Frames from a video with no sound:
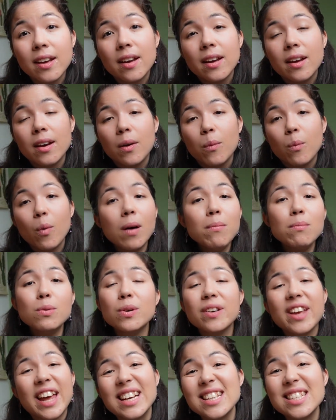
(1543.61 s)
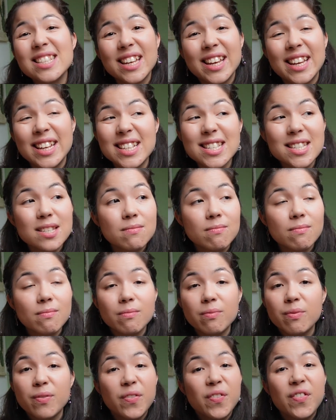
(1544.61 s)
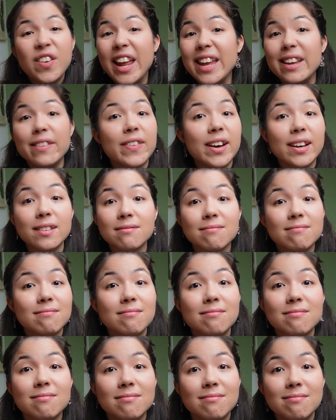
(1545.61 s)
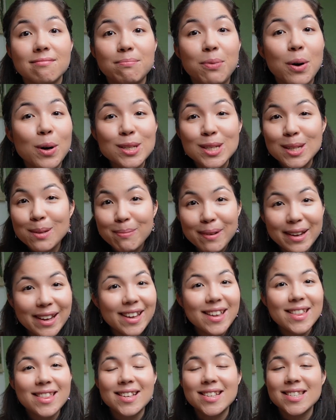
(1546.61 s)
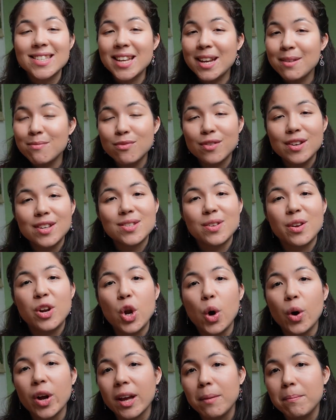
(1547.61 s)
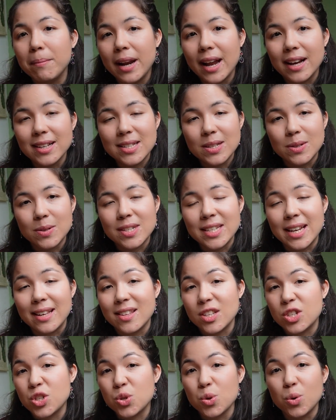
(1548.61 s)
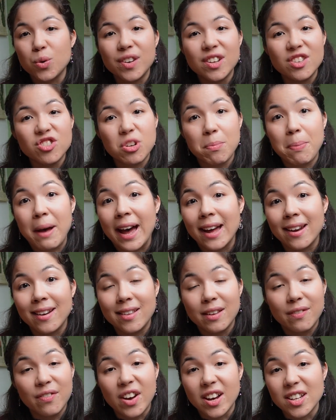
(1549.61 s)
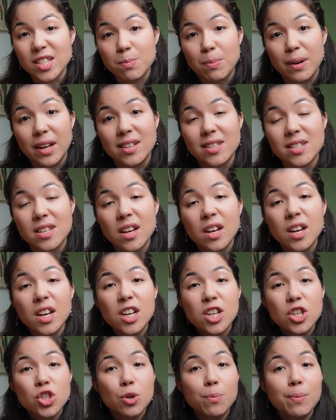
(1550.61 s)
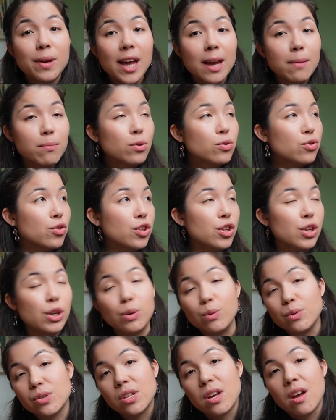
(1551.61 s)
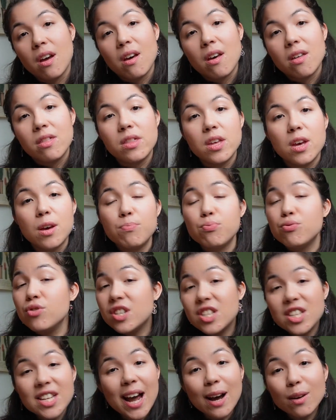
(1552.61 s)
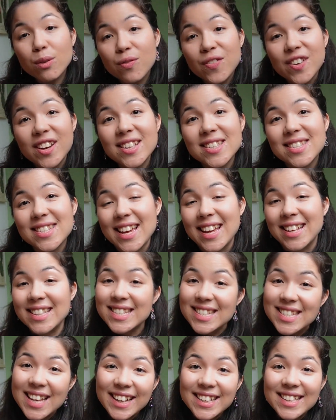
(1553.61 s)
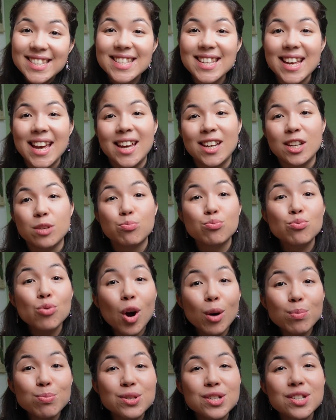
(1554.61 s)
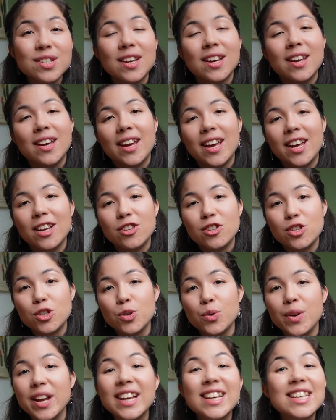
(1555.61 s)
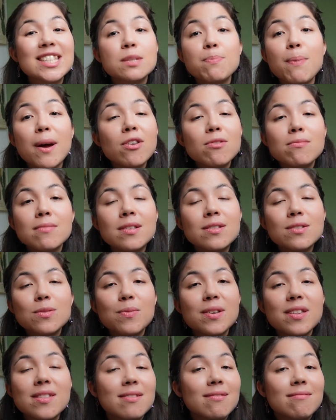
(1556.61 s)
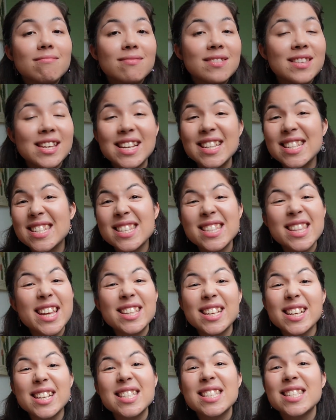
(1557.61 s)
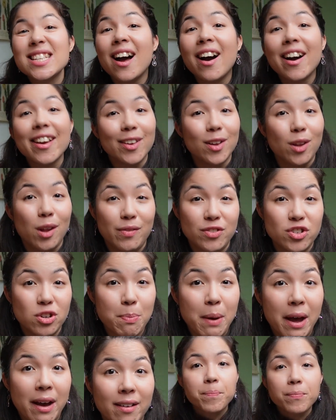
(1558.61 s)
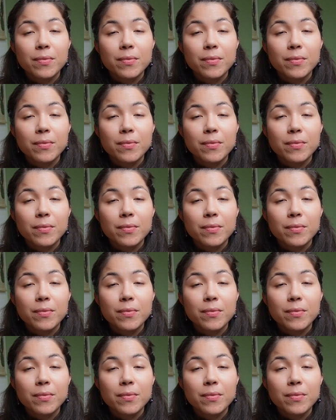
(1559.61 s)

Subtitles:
One more guess is flavor. Possibly the same reason Long and Belasco set the story in Japan in the first place, to be able to use the pretty outfits and sets and props and to experiment with the aesthetic style of Japan.